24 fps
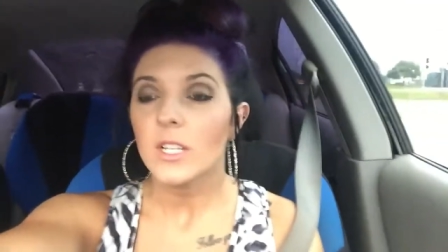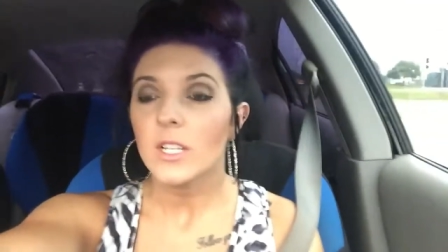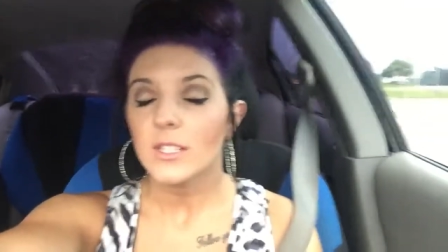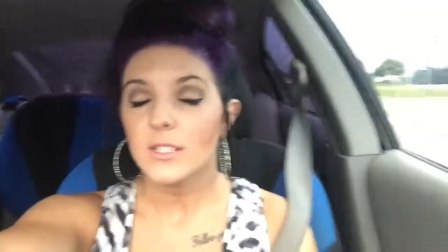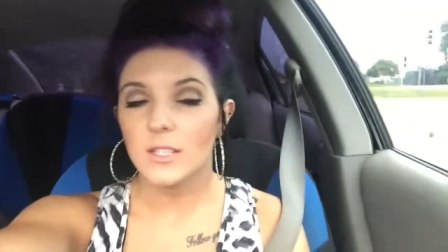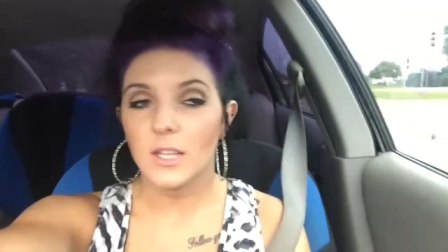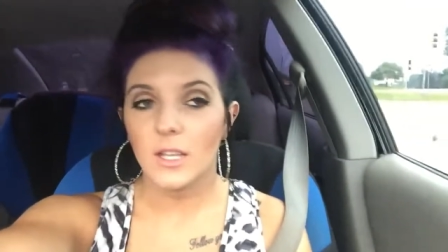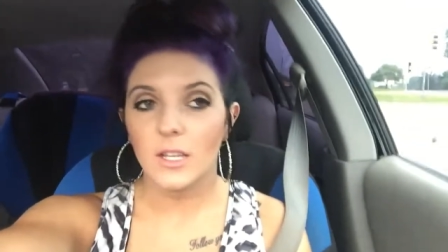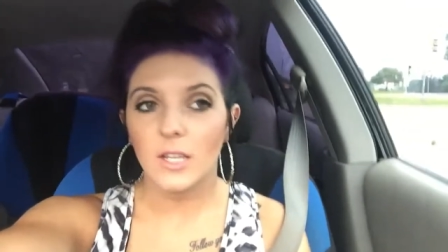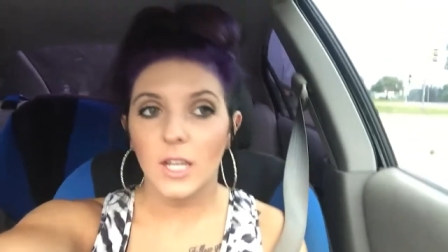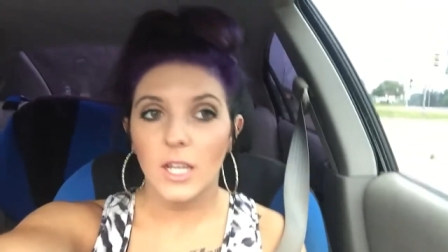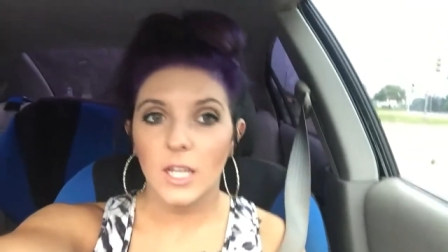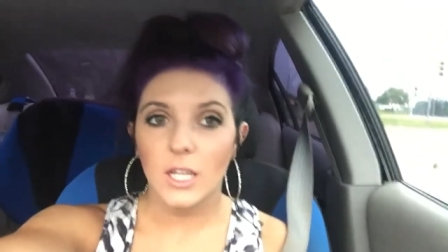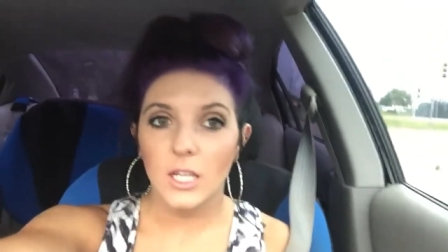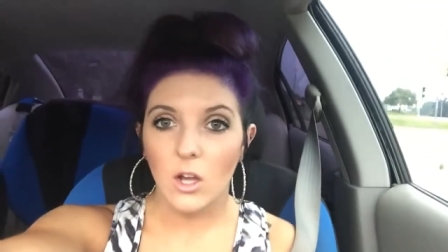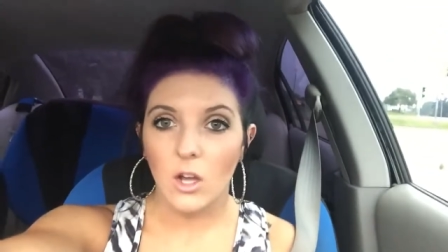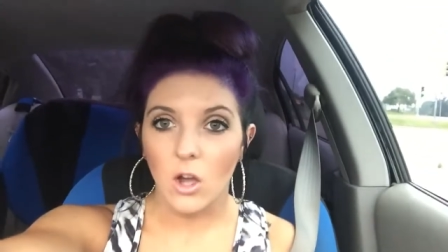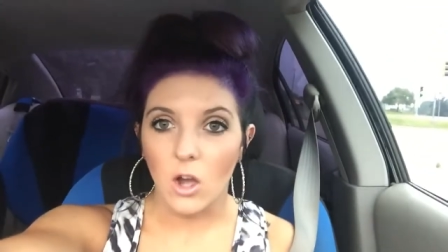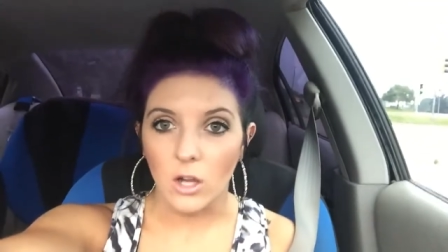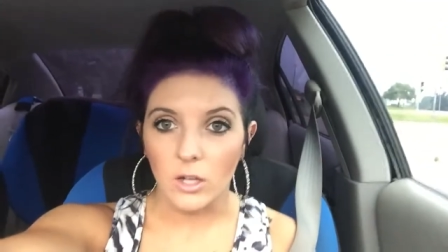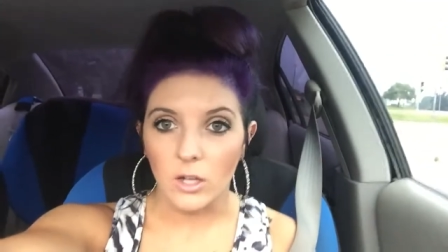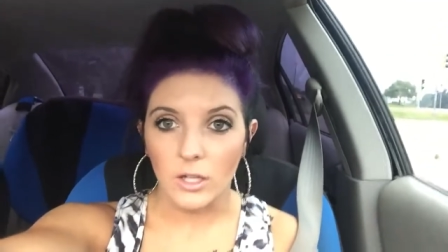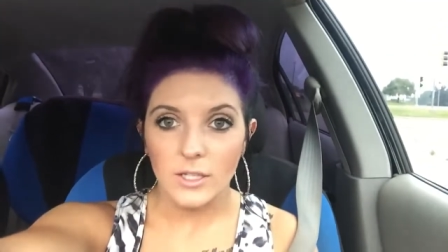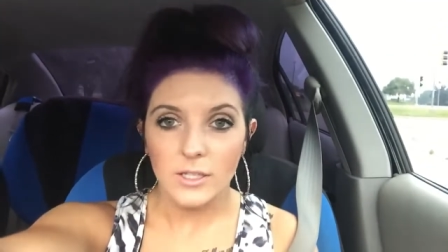Sunday,
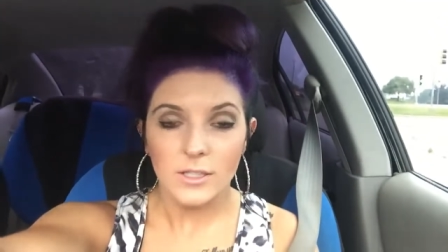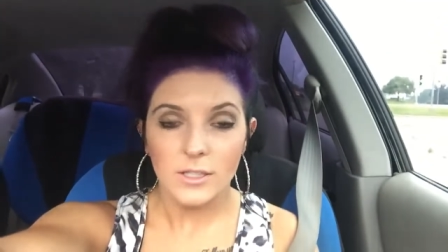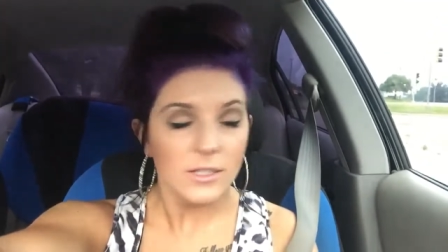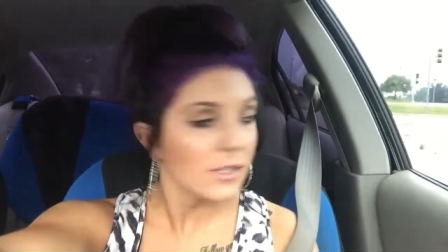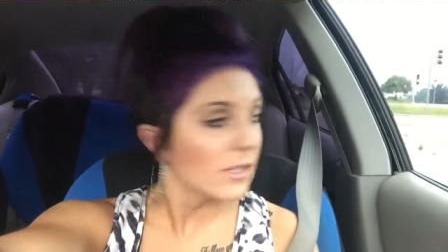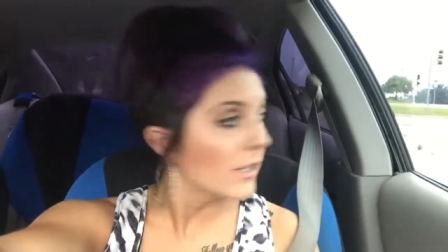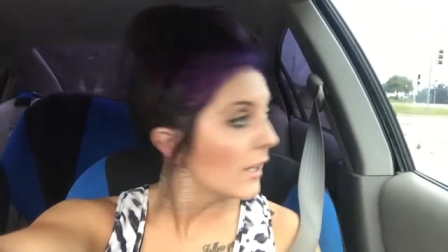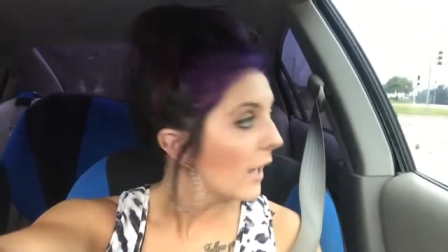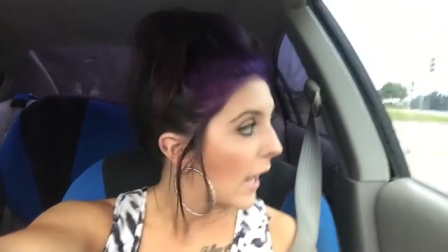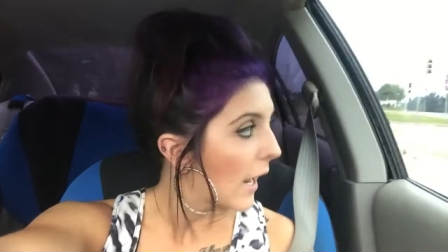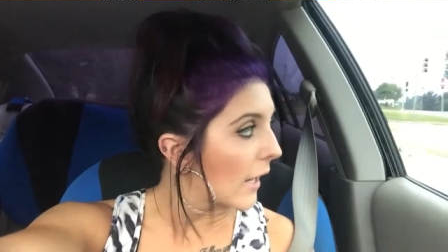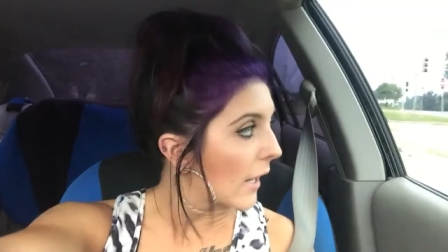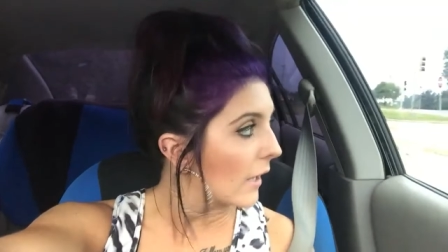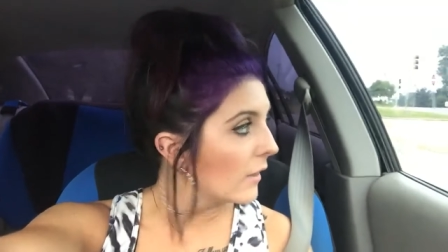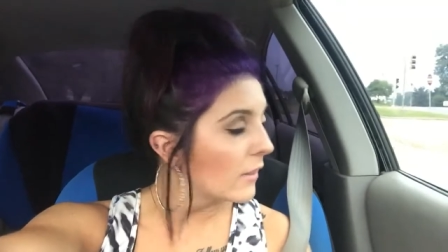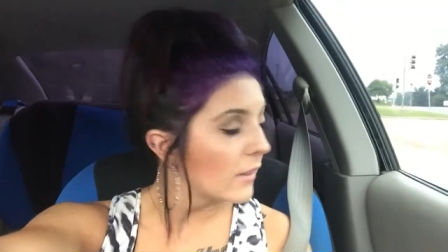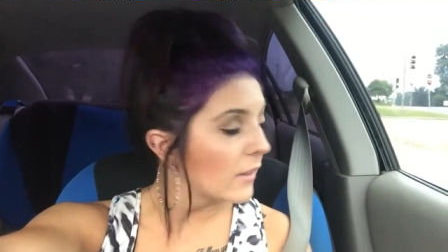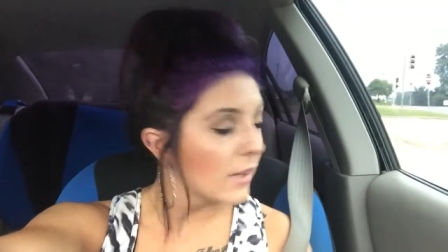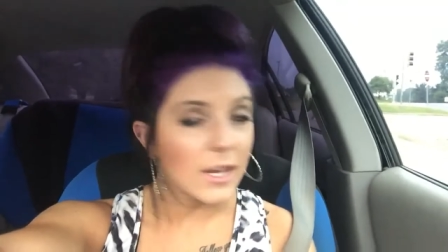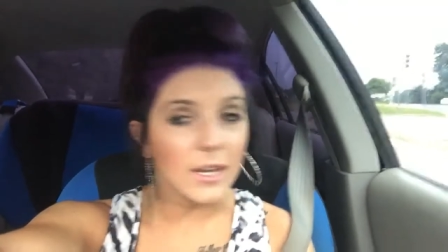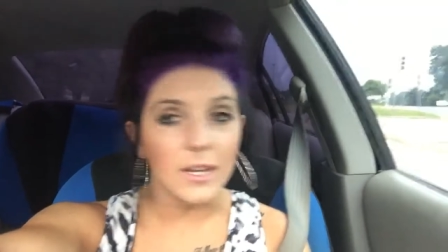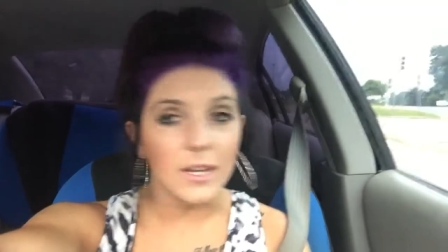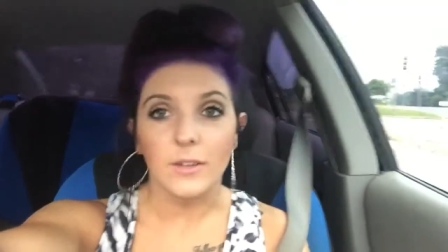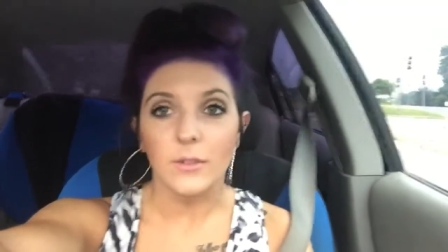August 9th,
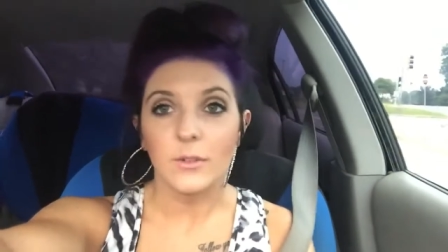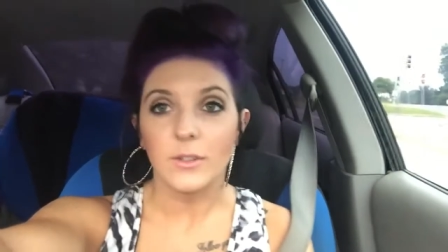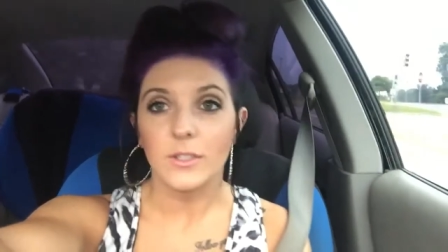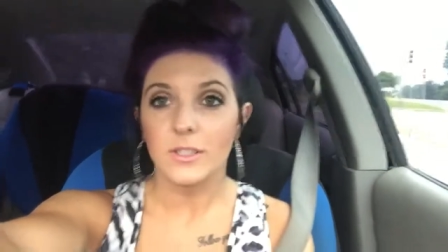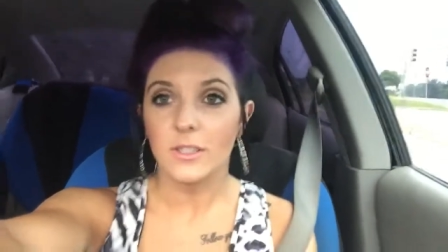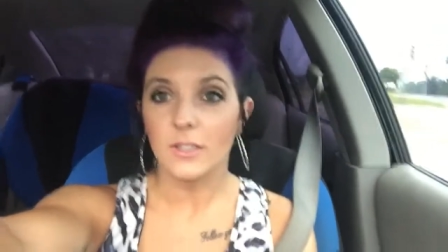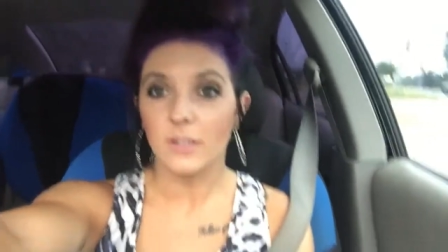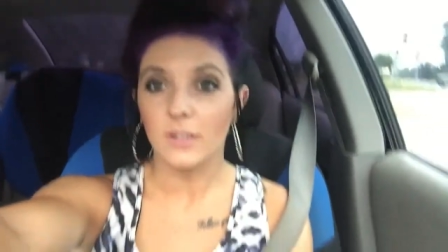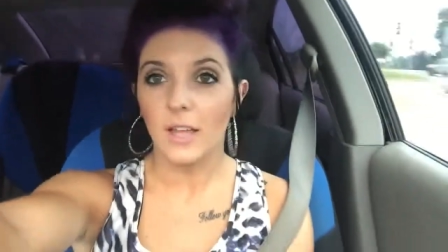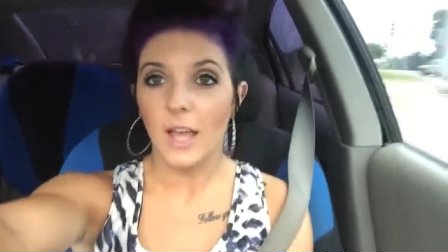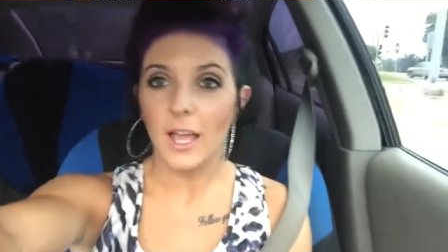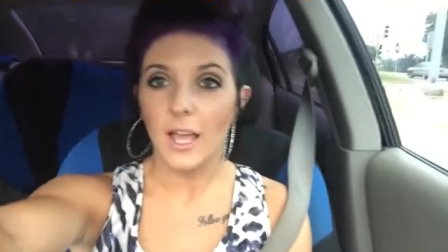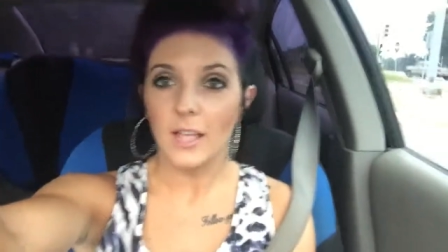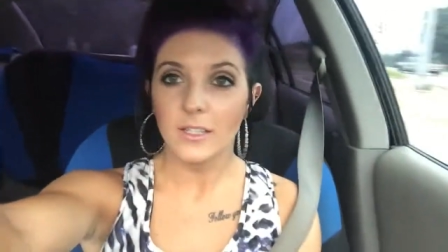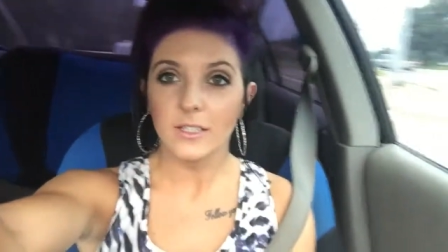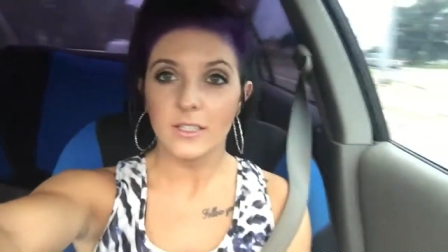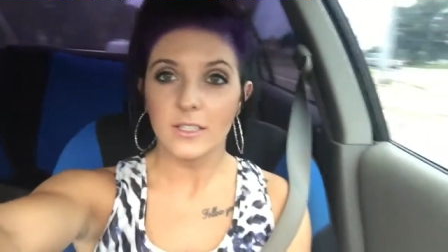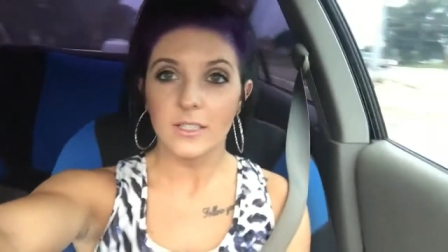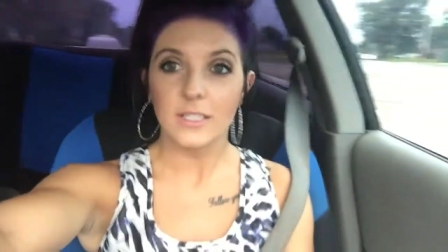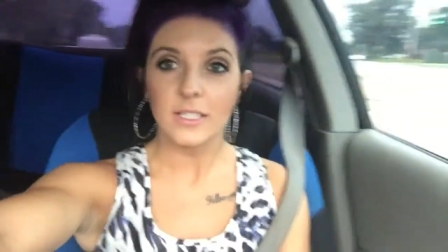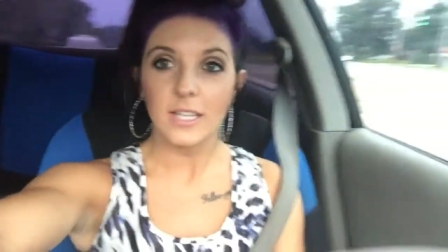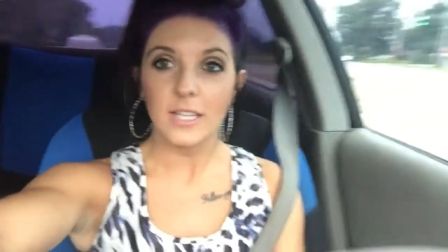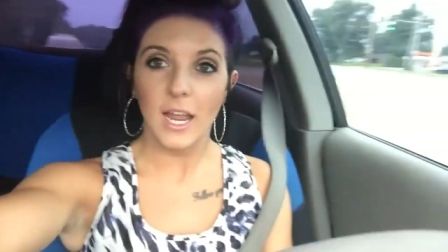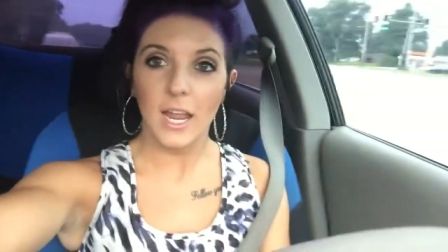and it was the
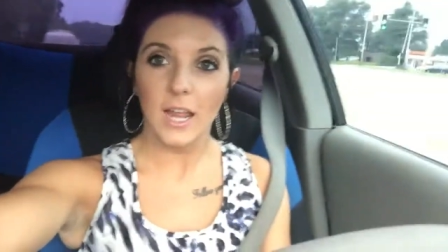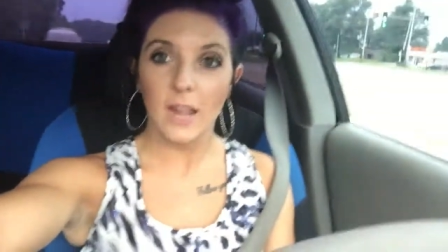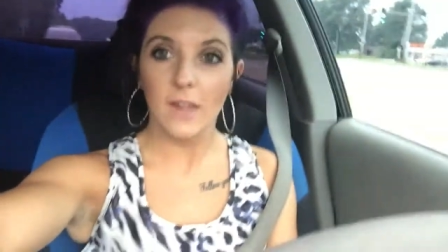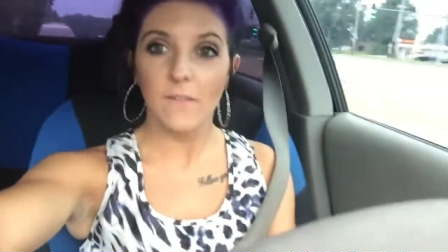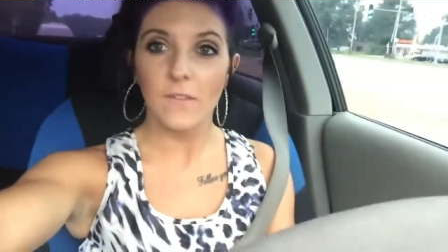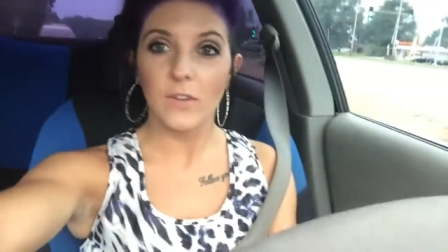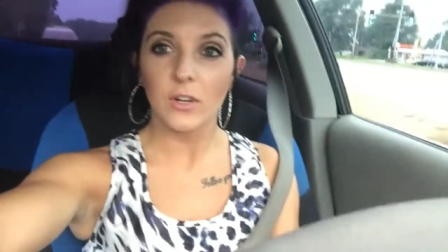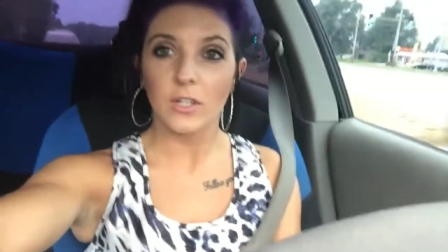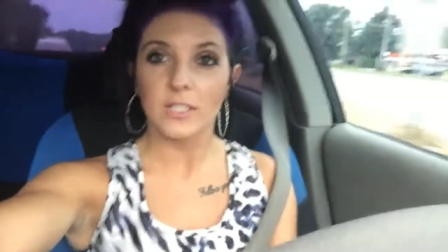last day